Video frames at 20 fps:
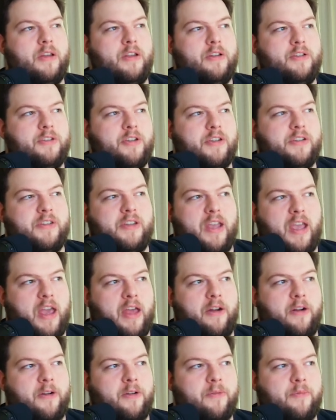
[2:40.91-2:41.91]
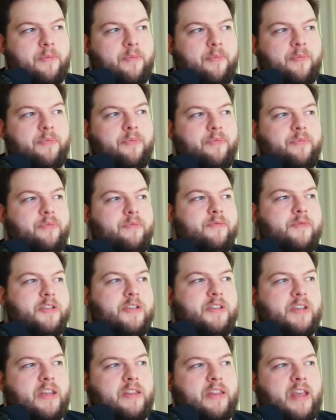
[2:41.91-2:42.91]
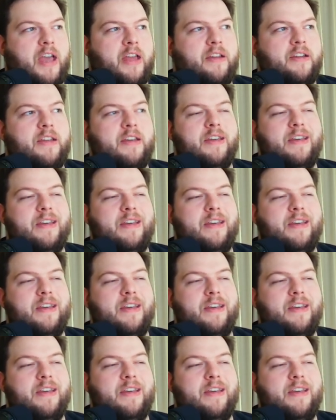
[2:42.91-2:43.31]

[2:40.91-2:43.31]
just to header, just like that.